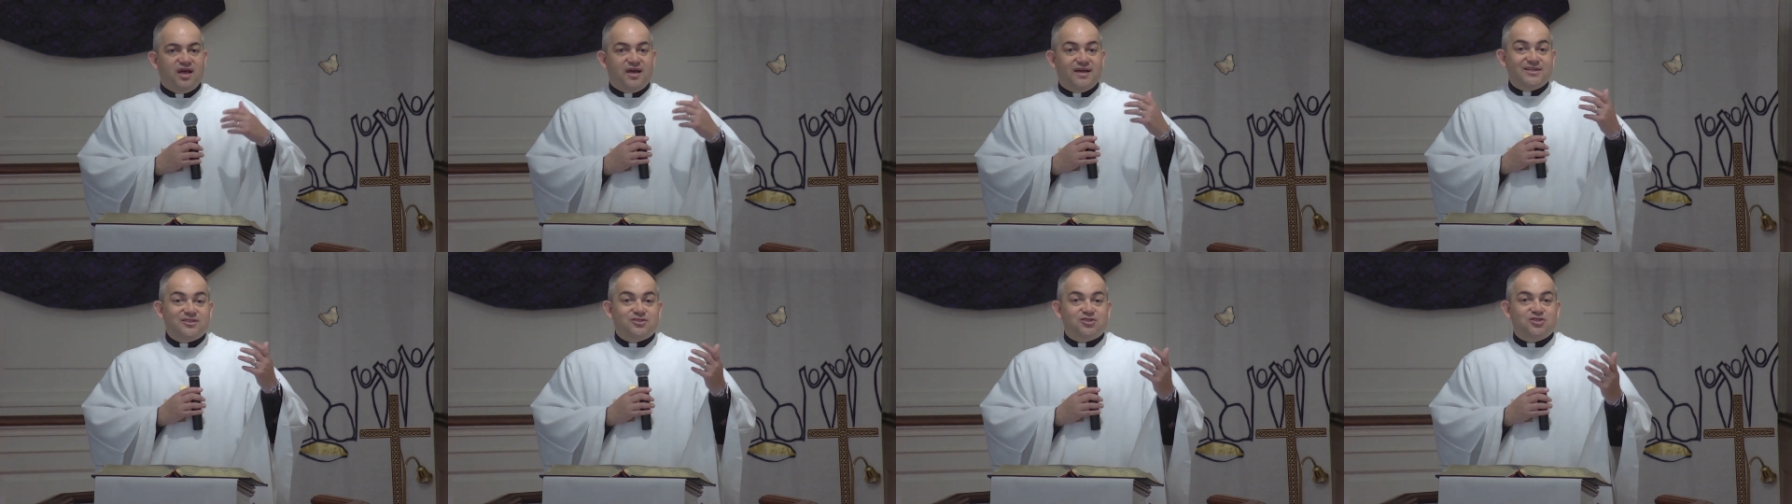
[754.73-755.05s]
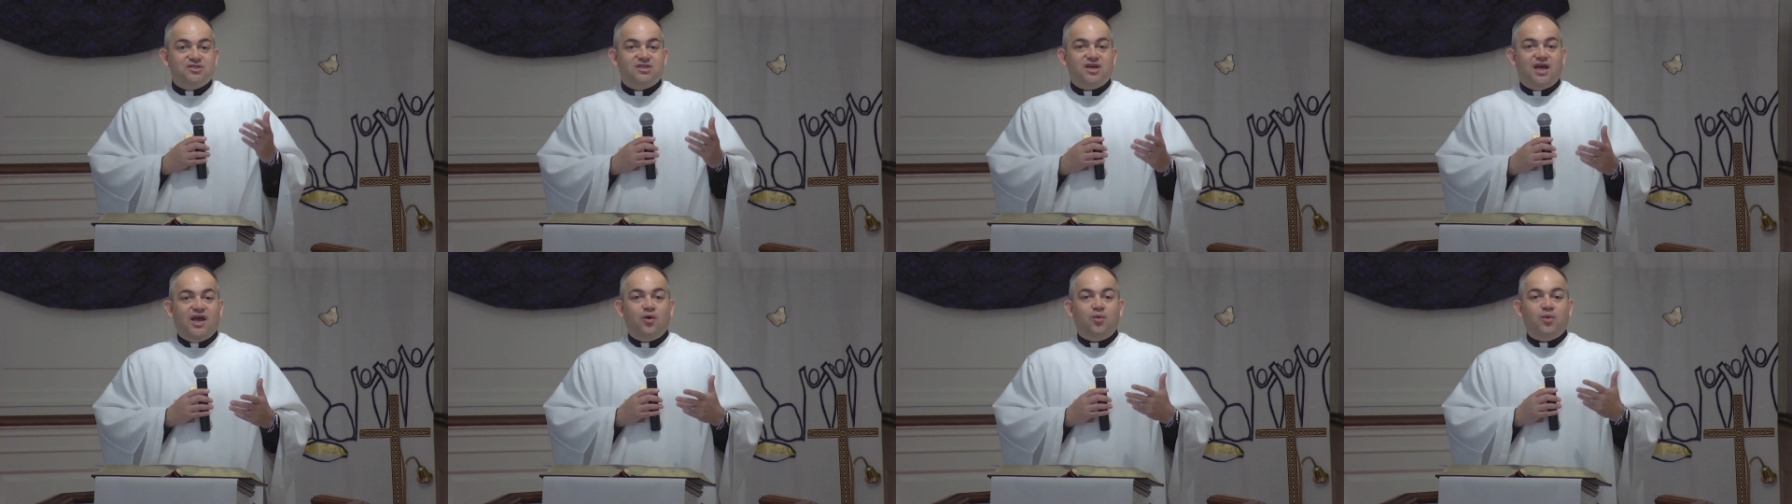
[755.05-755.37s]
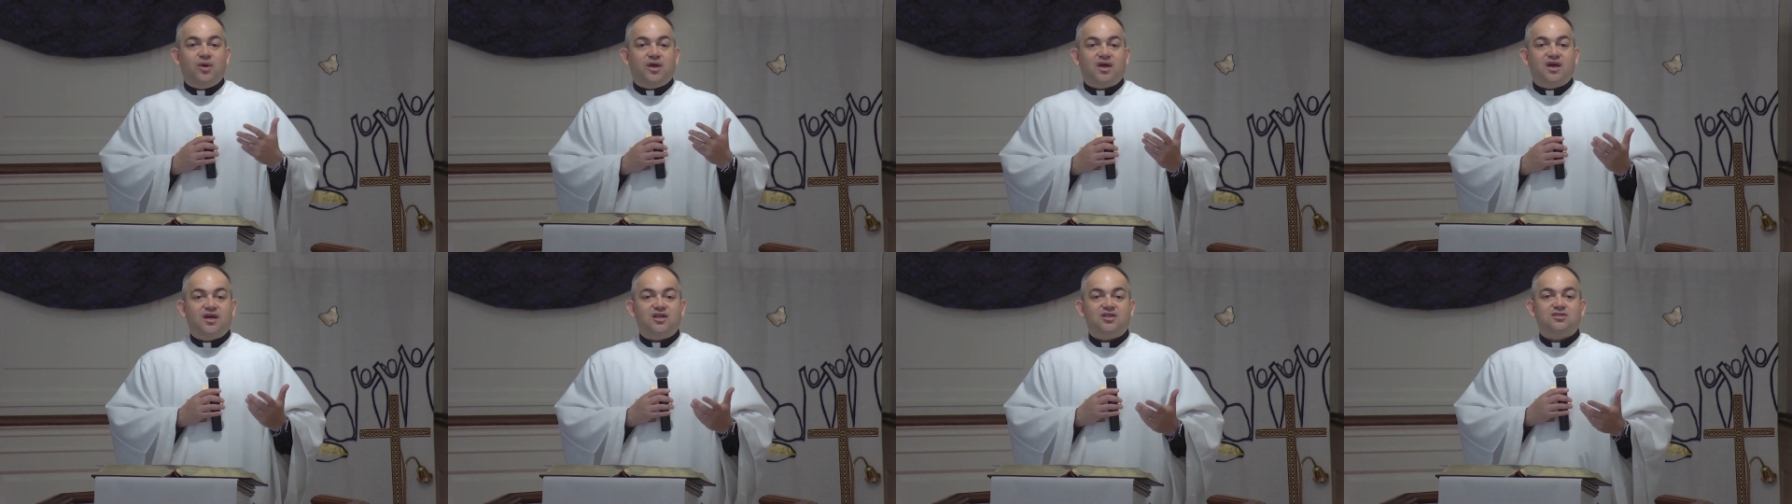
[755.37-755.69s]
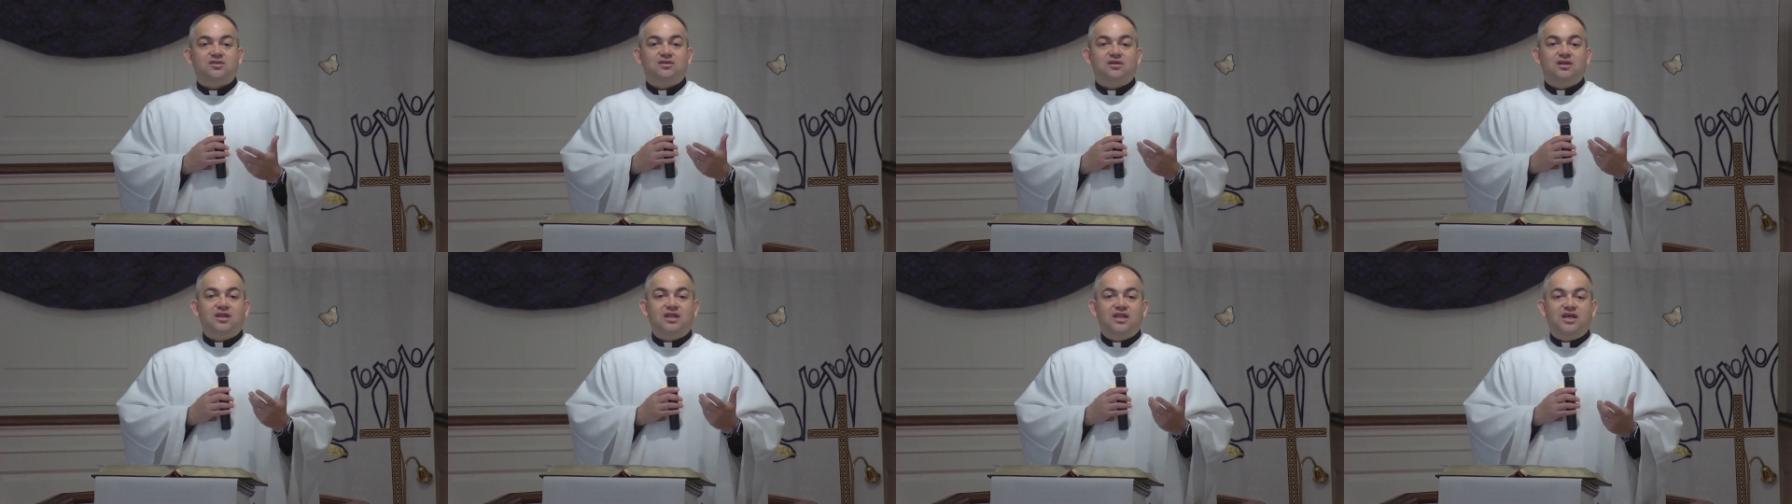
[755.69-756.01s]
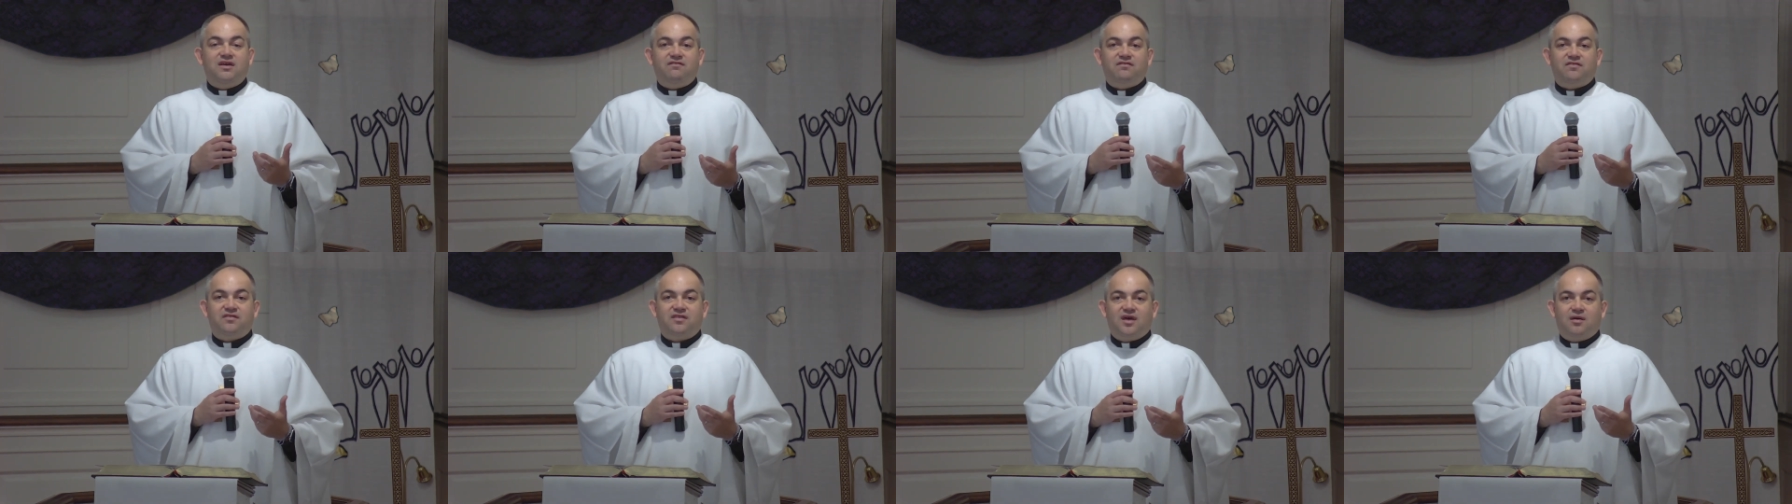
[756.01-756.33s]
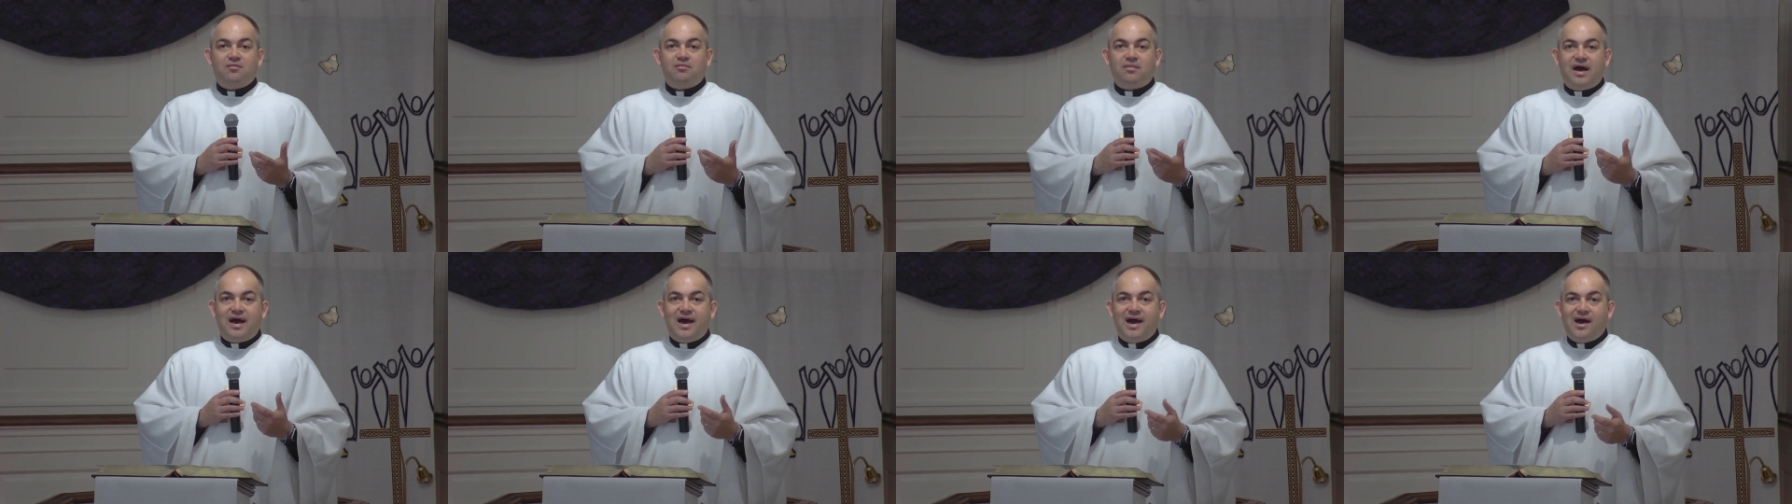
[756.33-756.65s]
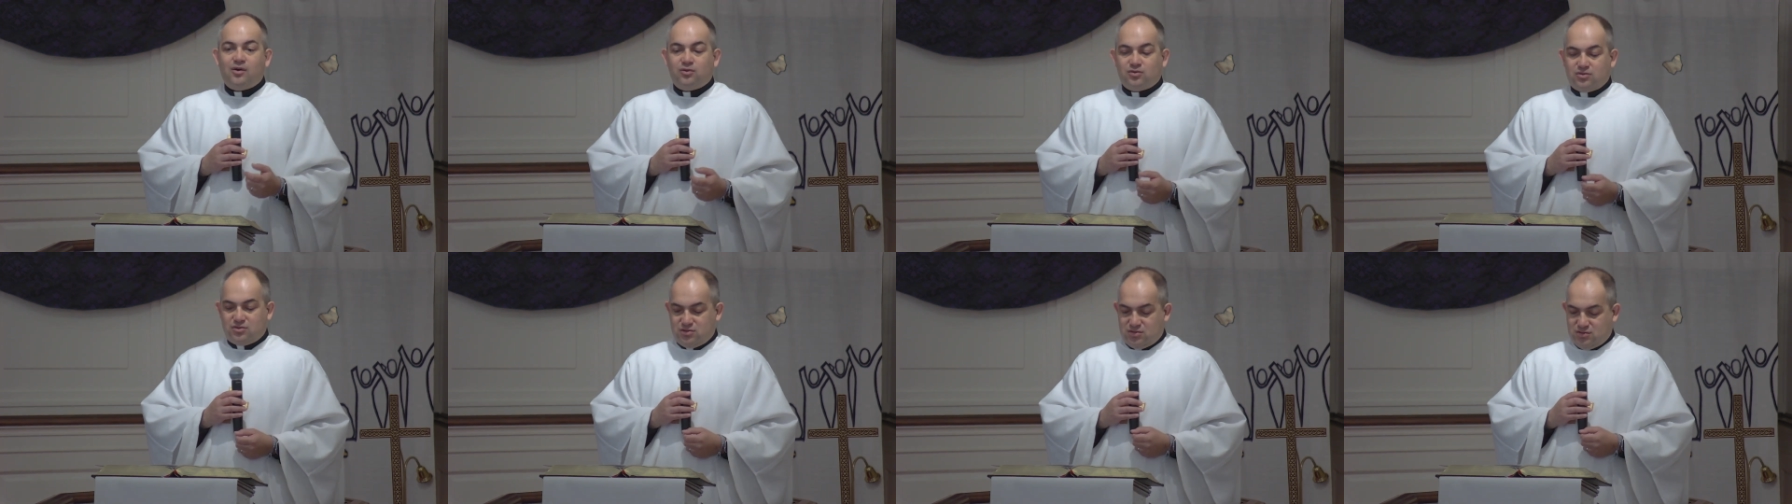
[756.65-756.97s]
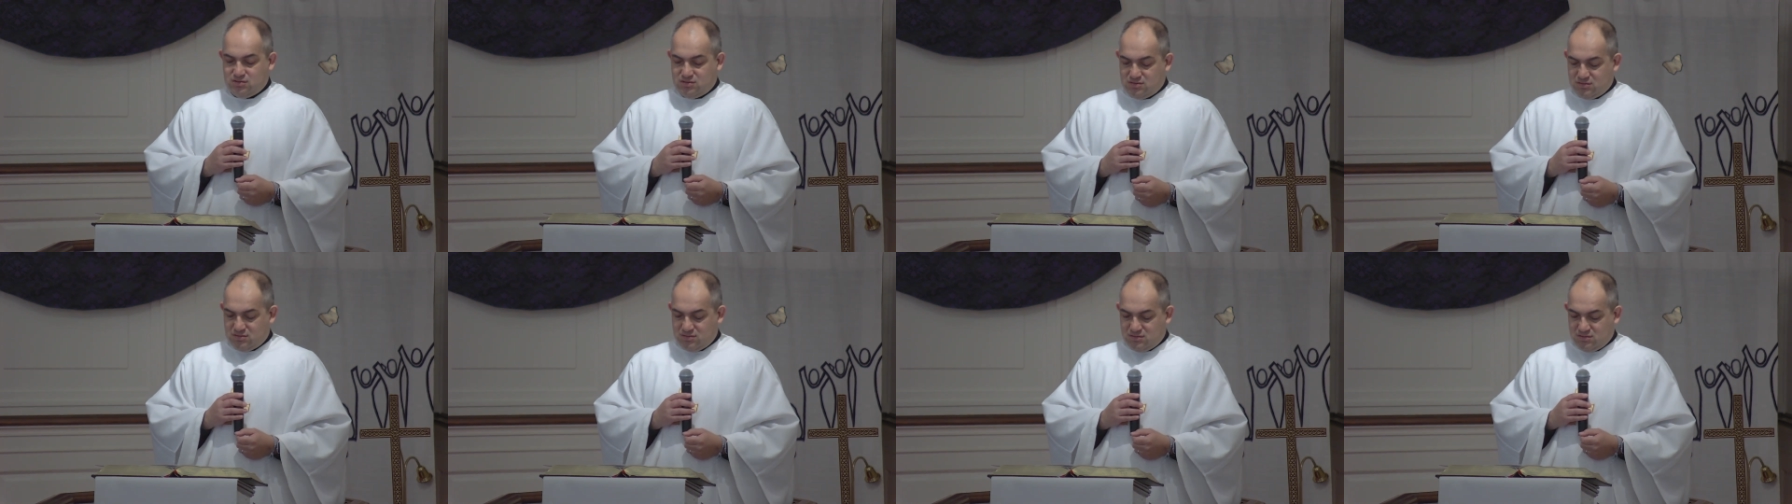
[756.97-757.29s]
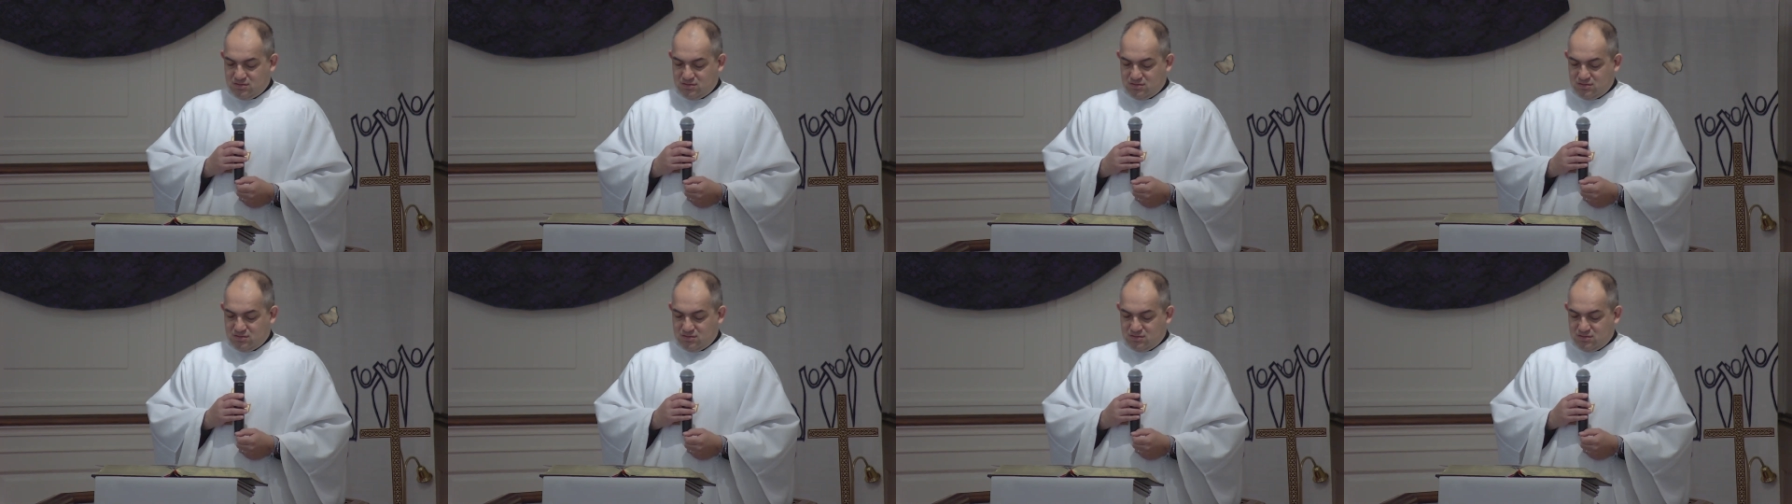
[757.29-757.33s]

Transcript: and today we get to live them out?